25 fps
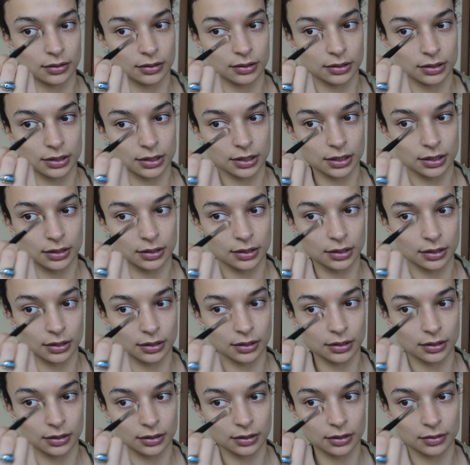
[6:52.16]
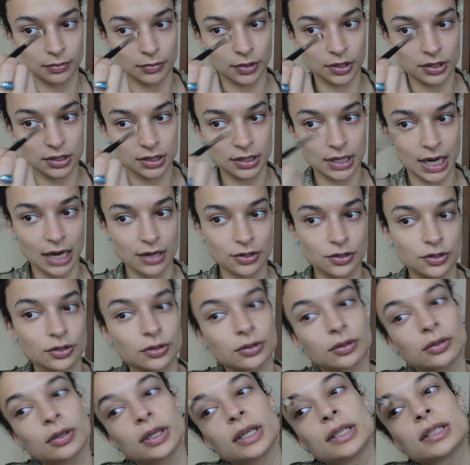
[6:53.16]
It's going to look the most
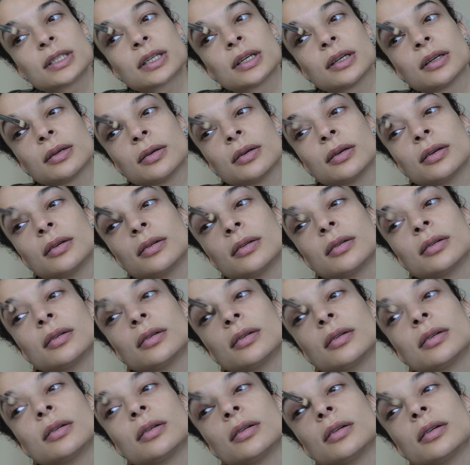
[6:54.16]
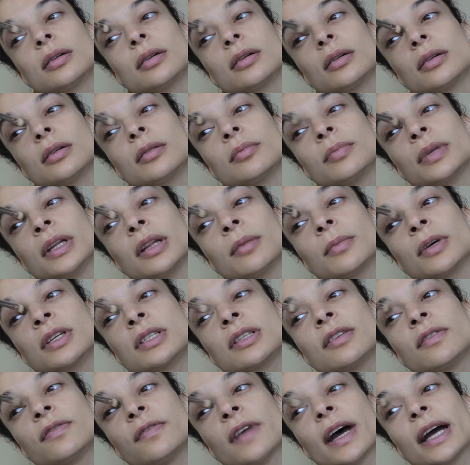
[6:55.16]
natural and it's going to be the most
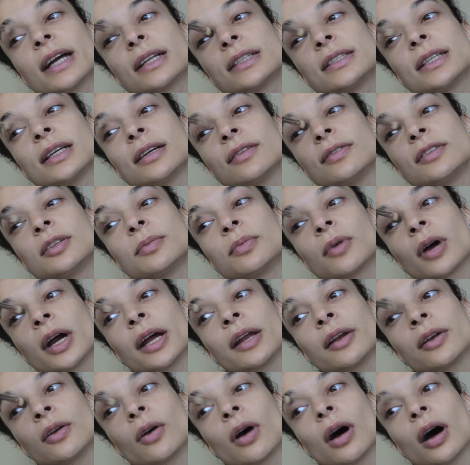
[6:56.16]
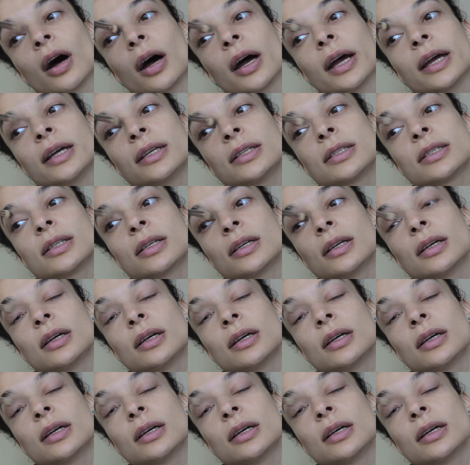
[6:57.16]
effective to brighten your eyes.